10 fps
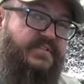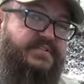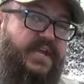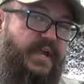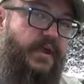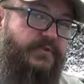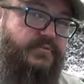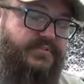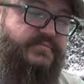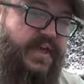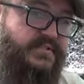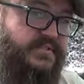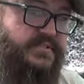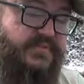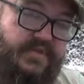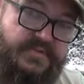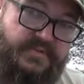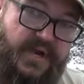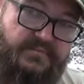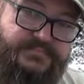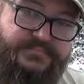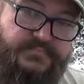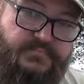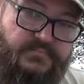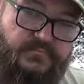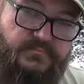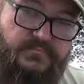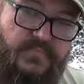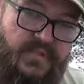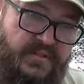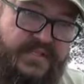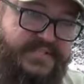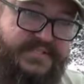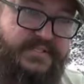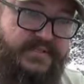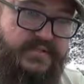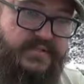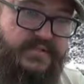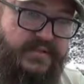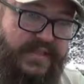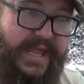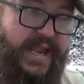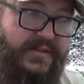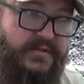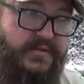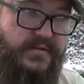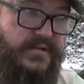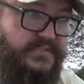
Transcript: in saying hundreds of thousands of years, right? This land has